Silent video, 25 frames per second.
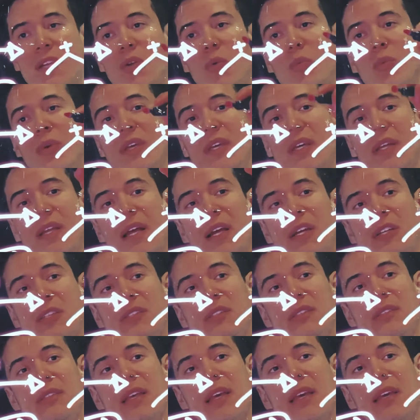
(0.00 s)
we can
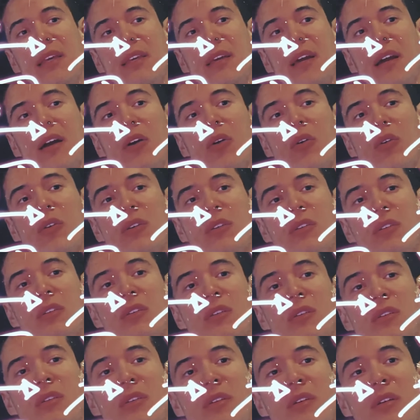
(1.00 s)
actually take our
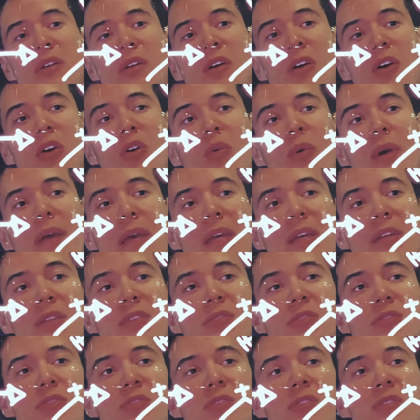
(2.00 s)

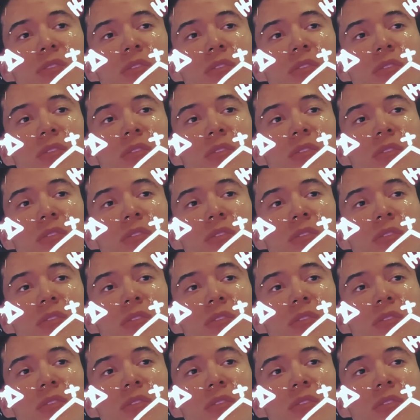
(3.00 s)
OH